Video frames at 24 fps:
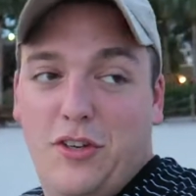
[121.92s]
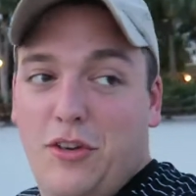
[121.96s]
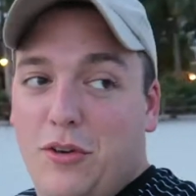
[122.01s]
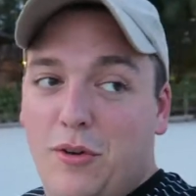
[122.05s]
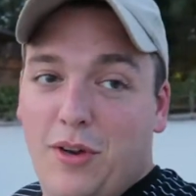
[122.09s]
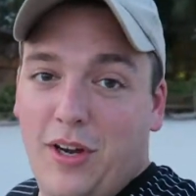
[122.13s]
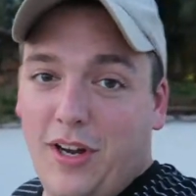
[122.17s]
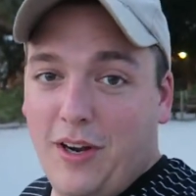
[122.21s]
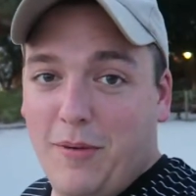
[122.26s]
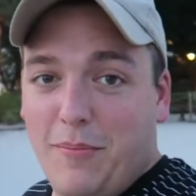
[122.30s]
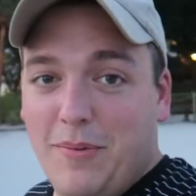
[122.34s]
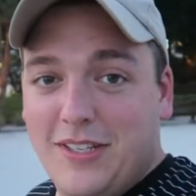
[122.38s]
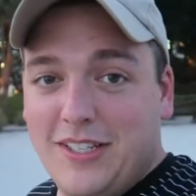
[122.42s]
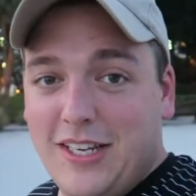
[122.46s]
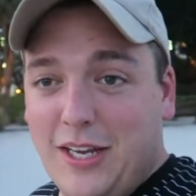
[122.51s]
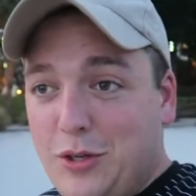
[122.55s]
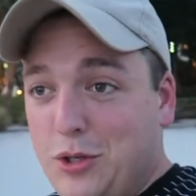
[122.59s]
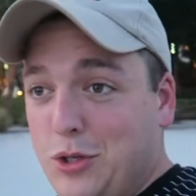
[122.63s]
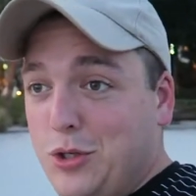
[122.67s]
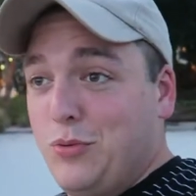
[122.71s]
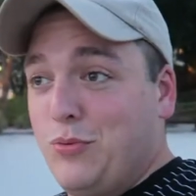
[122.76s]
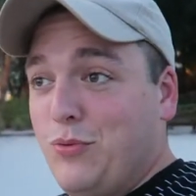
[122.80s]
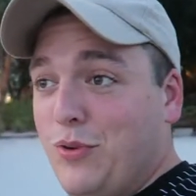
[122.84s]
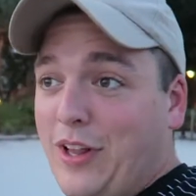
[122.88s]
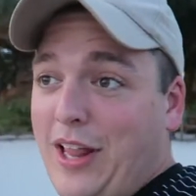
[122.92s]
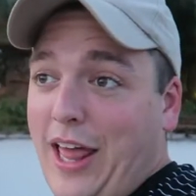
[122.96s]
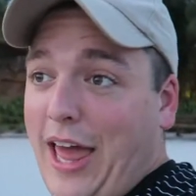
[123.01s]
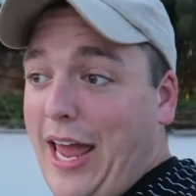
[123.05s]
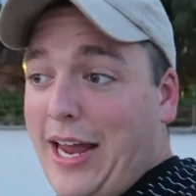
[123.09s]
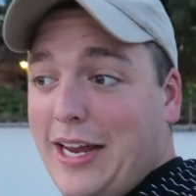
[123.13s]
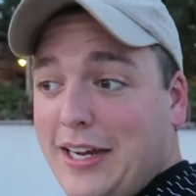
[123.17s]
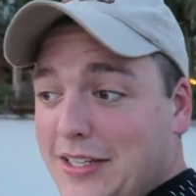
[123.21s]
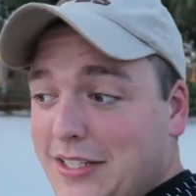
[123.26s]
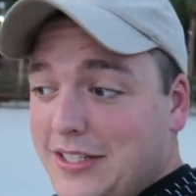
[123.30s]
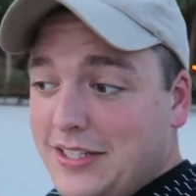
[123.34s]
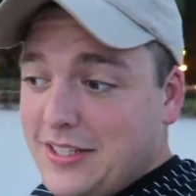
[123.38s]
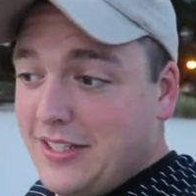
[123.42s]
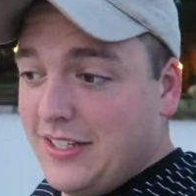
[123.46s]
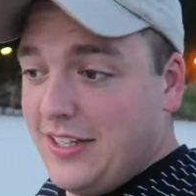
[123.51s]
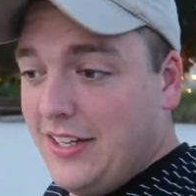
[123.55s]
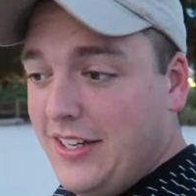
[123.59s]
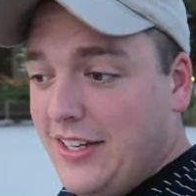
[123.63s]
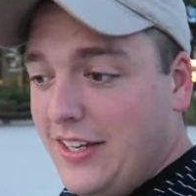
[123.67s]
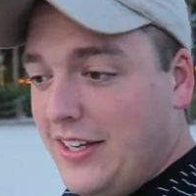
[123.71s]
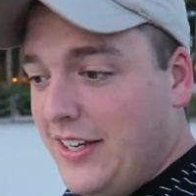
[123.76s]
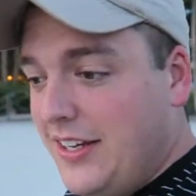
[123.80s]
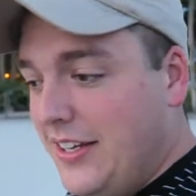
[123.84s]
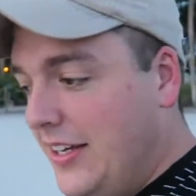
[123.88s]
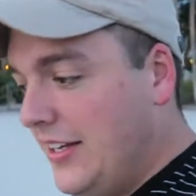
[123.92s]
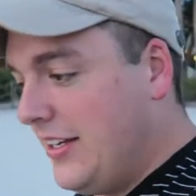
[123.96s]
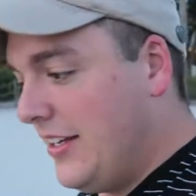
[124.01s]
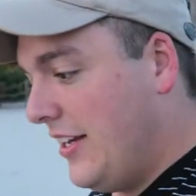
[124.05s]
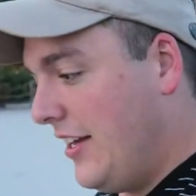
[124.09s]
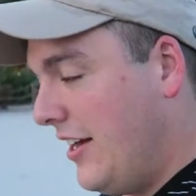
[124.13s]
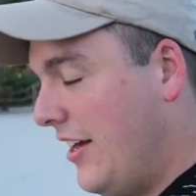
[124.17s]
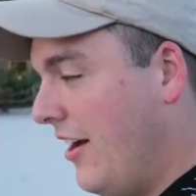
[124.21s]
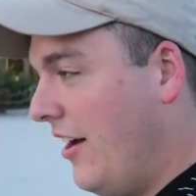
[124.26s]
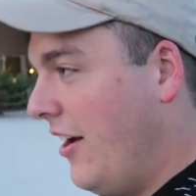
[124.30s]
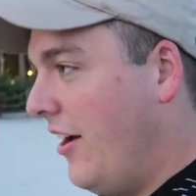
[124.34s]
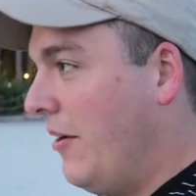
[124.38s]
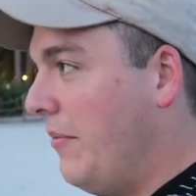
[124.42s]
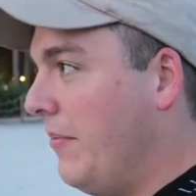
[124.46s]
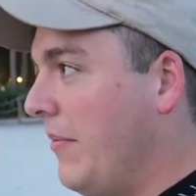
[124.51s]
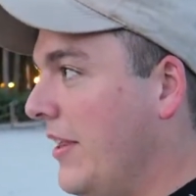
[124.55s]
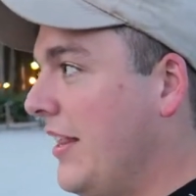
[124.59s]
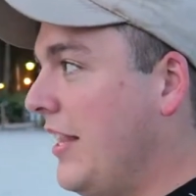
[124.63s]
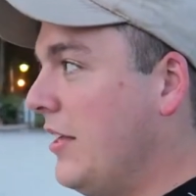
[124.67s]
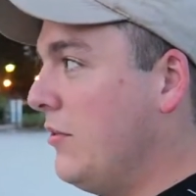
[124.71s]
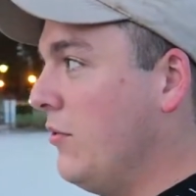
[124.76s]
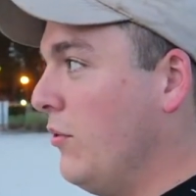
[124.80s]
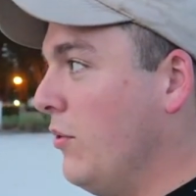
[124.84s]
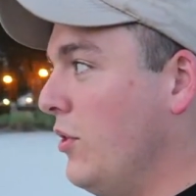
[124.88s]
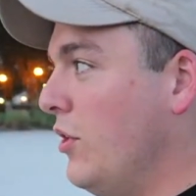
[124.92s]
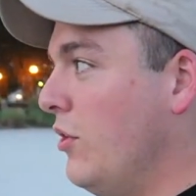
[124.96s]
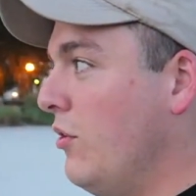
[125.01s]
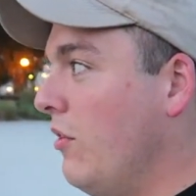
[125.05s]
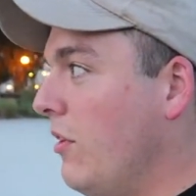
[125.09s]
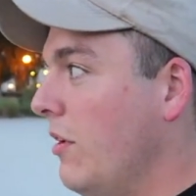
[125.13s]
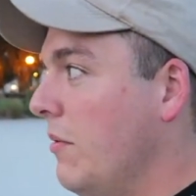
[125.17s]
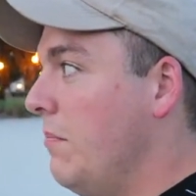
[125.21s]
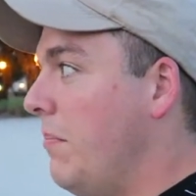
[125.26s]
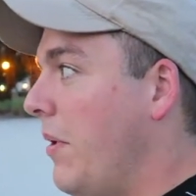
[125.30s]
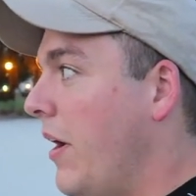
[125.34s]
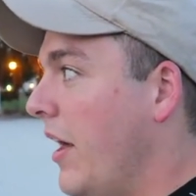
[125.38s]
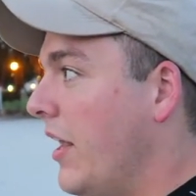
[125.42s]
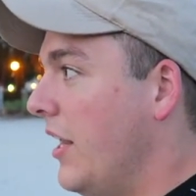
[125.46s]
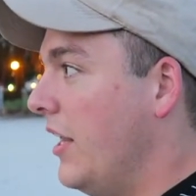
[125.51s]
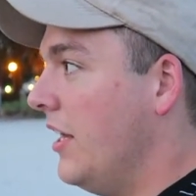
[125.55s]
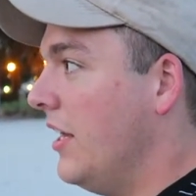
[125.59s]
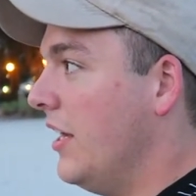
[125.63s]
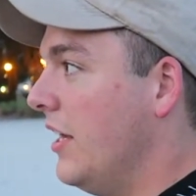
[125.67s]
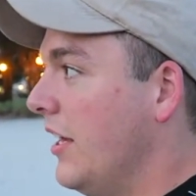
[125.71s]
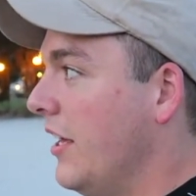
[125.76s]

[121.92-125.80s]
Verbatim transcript: to do here besides just relax. And that's what we're doing. But